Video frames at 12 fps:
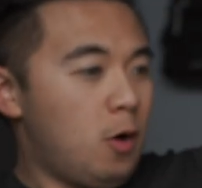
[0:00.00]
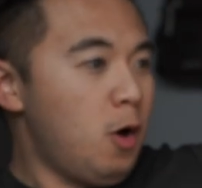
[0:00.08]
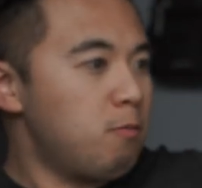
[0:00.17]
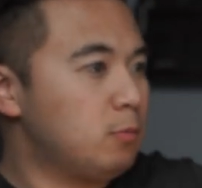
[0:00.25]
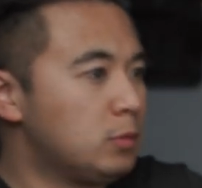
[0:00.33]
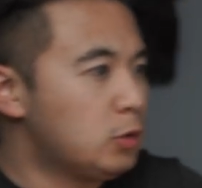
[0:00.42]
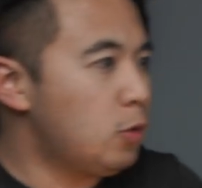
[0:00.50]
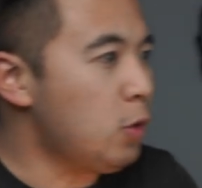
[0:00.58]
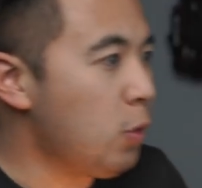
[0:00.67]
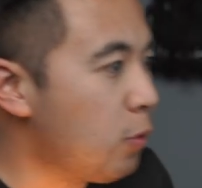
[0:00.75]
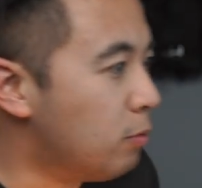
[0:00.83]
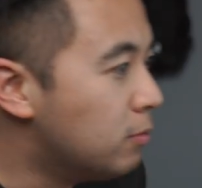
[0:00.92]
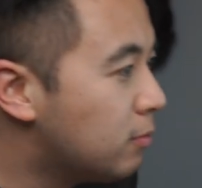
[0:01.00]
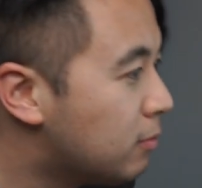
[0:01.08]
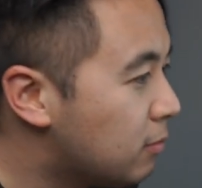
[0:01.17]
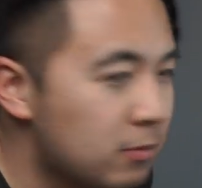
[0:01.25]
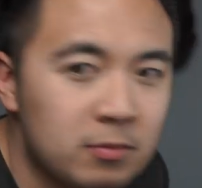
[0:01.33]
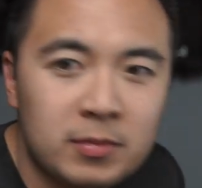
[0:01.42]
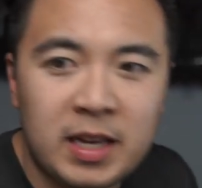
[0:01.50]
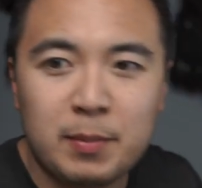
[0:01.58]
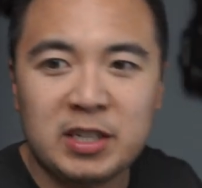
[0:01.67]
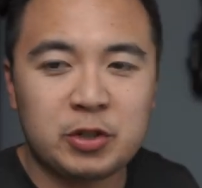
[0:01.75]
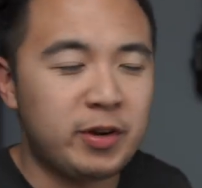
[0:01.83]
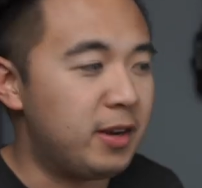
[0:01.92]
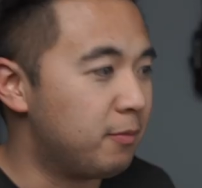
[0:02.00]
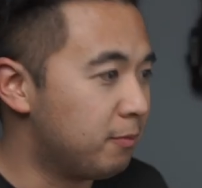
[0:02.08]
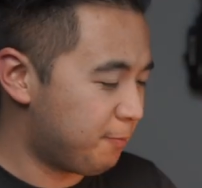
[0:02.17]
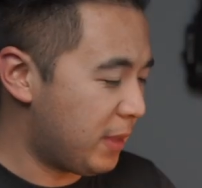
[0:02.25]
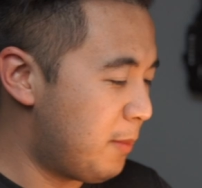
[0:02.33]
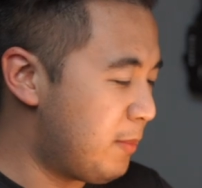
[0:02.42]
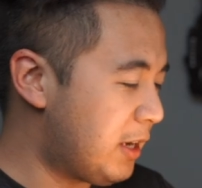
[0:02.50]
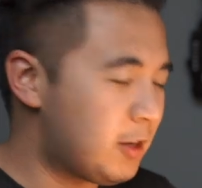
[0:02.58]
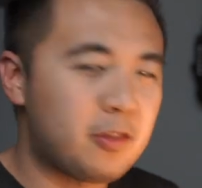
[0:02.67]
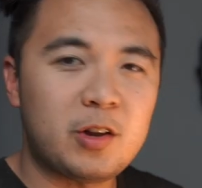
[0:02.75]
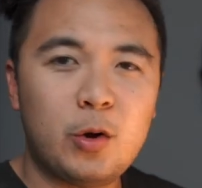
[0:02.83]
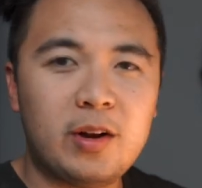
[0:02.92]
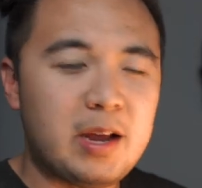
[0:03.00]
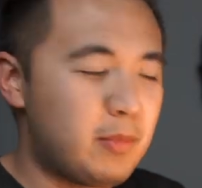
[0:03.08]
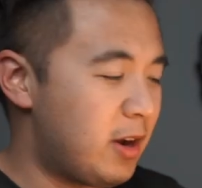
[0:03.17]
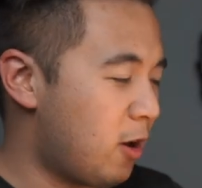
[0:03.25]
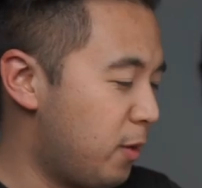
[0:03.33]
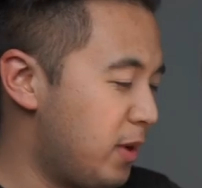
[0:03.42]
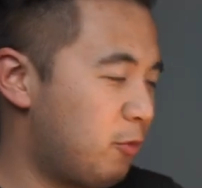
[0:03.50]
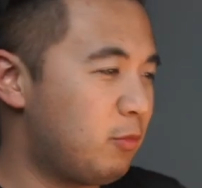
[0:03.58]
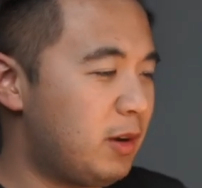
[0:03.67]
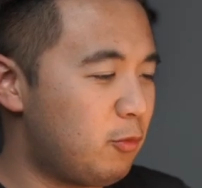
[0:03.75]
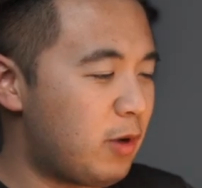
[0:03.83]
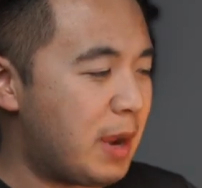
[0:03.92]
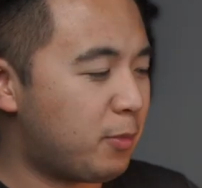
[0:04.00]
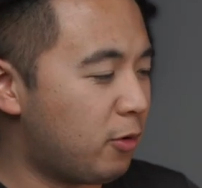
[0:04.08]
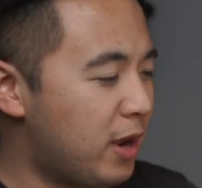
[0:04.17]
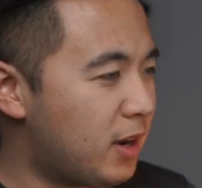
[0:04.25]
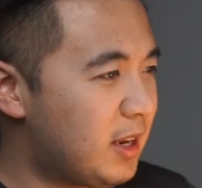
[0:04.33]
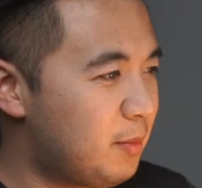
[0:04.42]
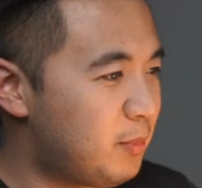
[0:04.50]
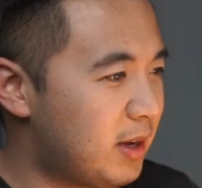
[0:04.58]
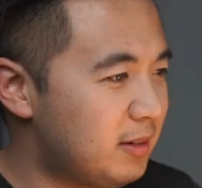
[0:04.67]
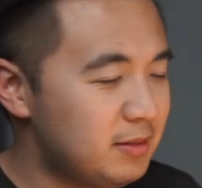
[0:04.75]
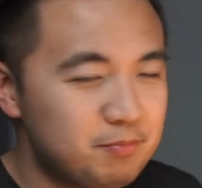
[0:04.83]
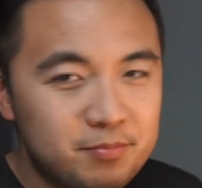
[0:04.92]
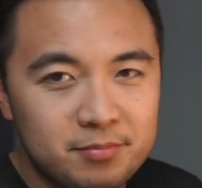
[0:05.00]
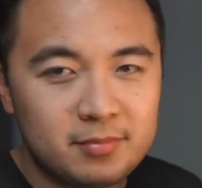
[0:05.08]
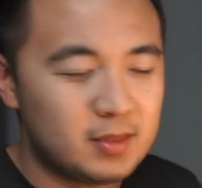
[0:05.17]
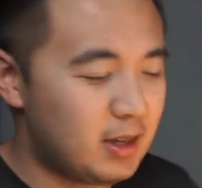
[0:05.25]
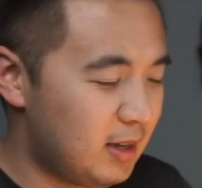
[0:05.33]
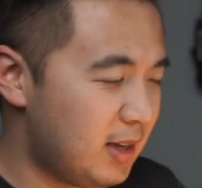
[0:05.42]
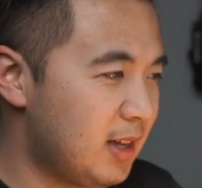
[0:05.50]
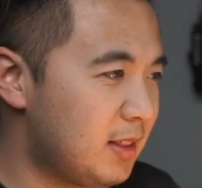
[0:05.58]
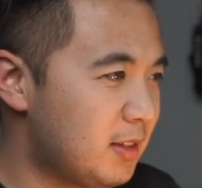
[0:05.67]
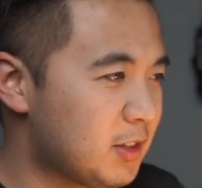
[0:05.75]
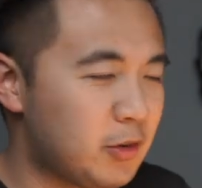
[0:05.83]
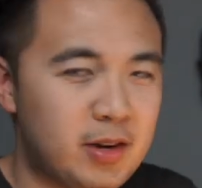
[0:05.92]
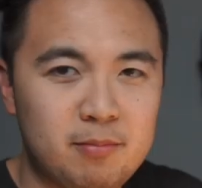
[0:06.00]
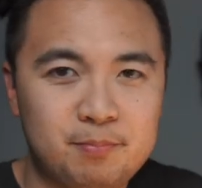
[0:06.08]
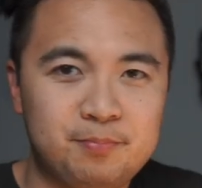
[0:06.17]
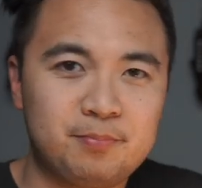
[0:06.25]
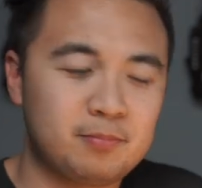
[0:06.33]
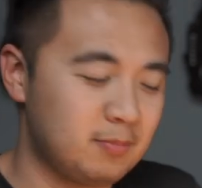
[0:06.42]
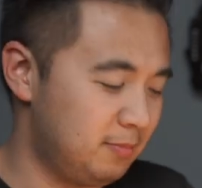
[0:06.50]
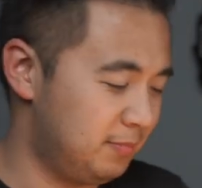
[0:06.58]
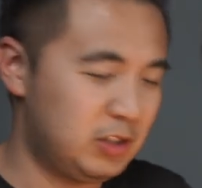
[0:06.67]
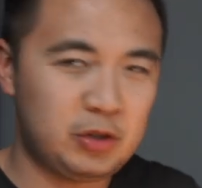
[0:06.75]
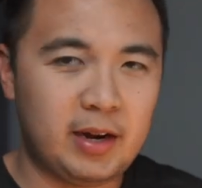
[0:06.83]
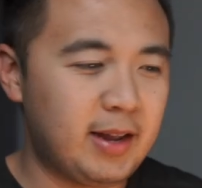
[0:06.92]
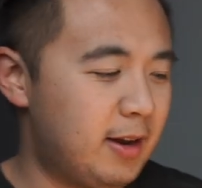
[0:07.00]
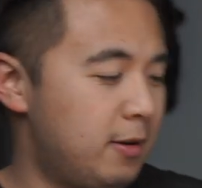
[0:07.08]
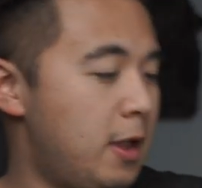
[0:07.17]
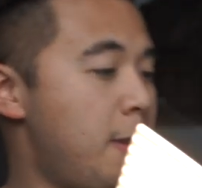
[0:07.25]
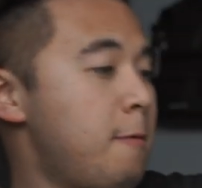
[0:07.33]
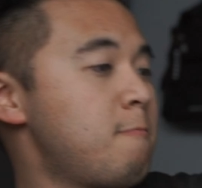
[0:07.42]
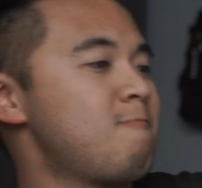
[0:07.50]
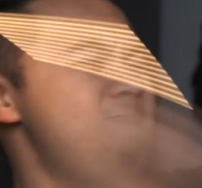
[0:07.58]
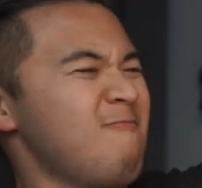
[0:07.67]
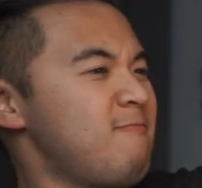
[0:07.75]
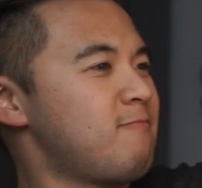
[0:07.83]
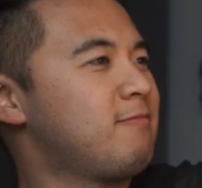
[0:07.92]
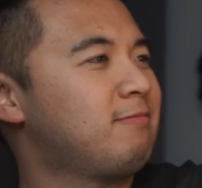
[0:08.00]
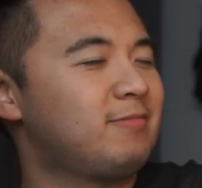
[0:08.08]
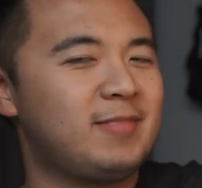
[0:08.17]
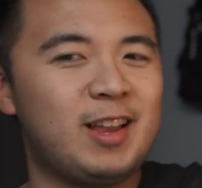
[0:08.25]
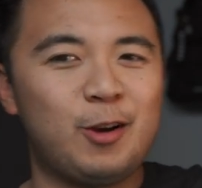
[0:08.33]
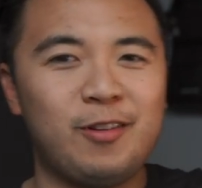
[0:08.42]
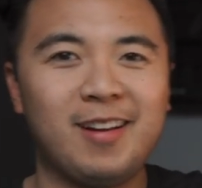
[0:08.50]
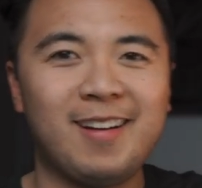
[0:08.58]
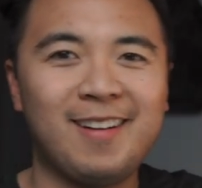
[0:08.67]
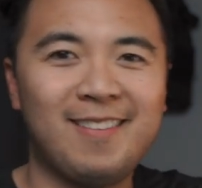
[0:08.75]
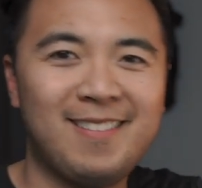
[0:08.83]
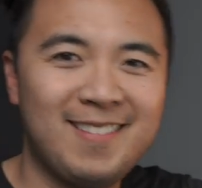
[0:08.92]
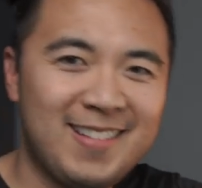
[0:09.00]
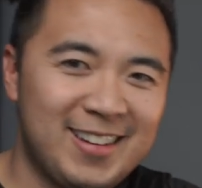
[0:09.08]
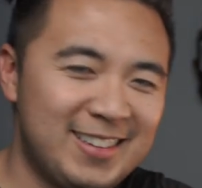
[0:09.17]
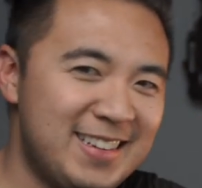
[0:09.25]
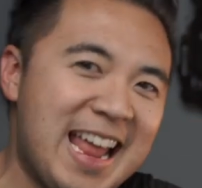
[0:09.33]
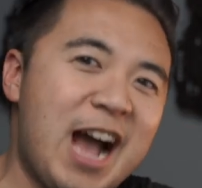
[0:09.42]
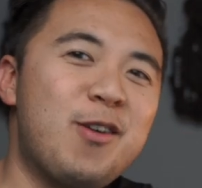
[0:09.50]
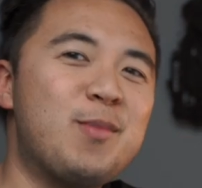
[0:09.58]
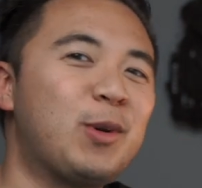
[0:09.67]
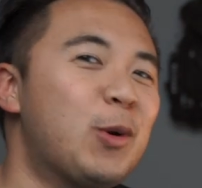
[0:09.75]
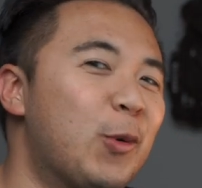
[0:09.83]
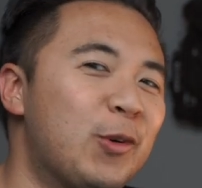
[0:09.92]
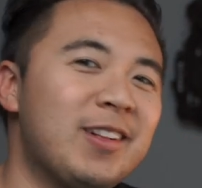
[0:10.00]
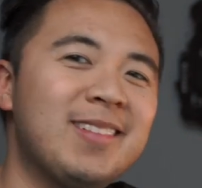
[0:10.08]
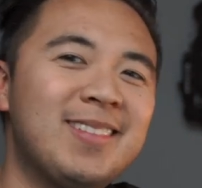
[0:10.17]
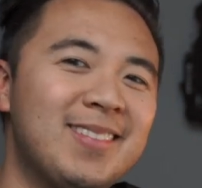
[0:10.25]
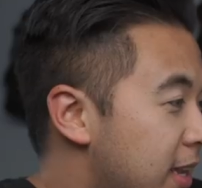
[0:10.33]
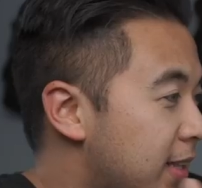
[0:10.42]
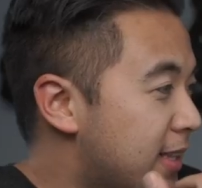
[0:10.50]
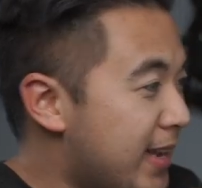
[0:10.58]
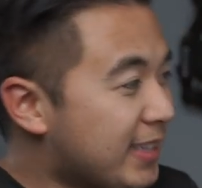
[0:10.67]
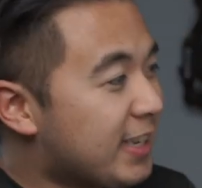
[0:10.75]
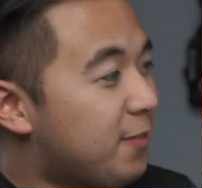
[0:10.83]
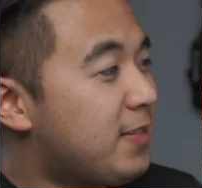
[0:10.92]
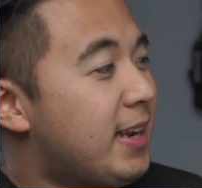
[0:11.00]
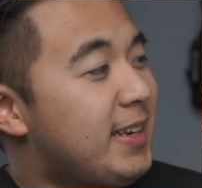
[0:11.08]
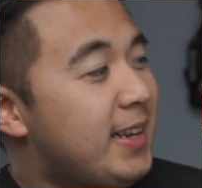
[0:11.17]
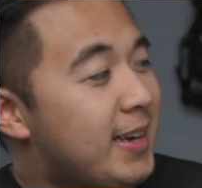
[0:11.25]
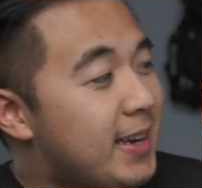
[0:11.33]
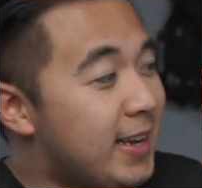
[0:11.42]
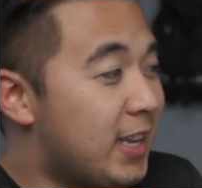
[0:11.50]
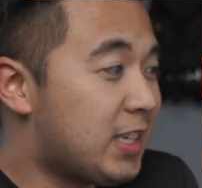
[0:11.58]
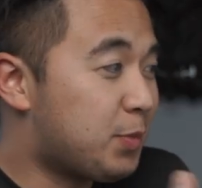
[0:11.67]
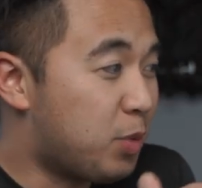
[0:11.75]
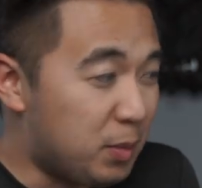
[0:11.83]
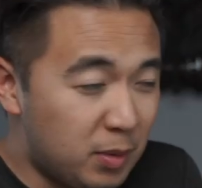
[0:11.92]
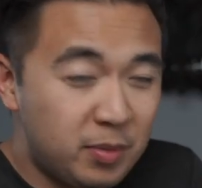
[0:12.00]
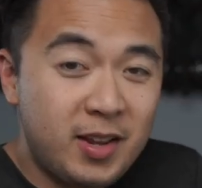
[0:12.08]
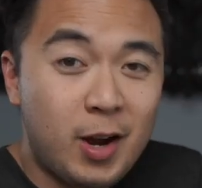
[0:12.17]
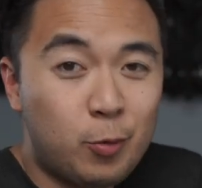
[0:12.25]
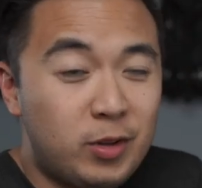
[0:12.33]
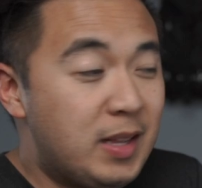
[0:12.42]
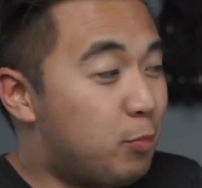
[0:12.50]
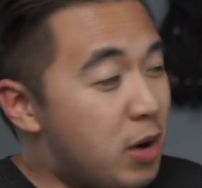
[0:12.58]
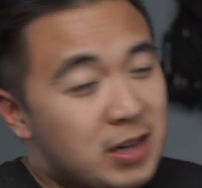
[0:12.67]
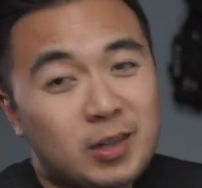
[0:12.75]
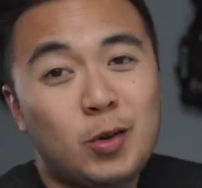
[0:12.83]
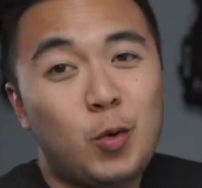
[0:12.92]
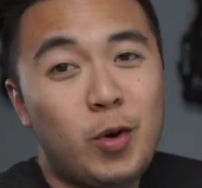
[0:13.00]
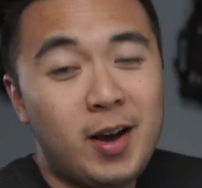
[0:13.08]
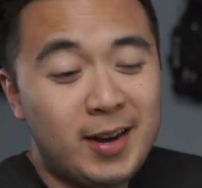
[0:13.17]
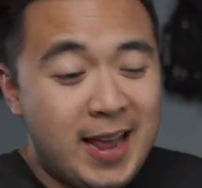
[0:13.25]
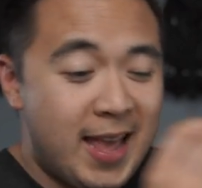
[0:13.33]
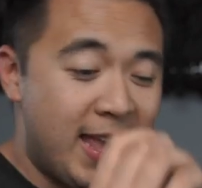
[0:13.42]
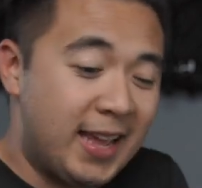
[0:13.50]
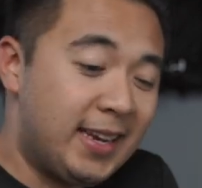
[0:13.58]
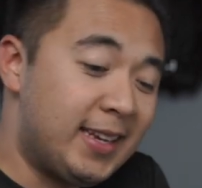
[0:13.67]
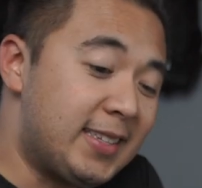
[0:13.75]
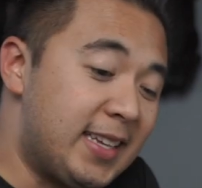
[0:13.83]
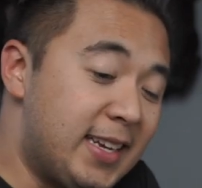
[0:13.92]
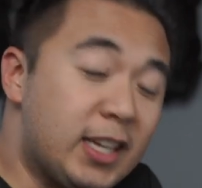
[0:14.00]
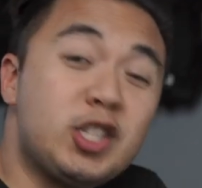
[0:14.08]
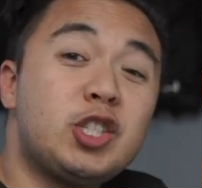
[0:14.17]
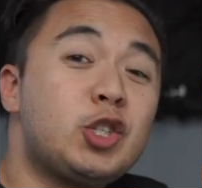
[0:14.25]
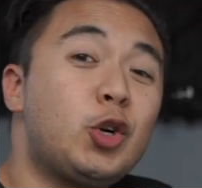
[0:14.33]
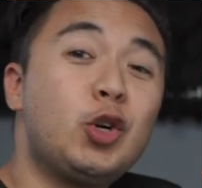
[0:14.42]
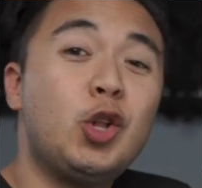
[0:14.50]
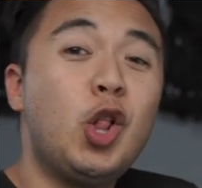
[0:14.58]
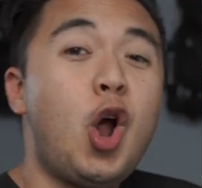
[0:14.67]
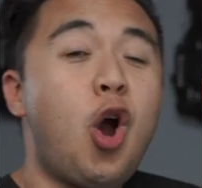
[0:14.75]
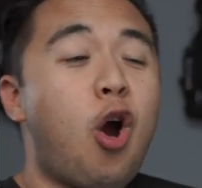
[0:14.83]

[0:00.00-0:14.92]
Oh, ooh, I hit my screen. I meant to throw it at my arm and, and wrap around it, but I, I hit the screen. Let's try it again. There we go. Now I'm cool. The next gift idea is probably a really practical one, and it is an external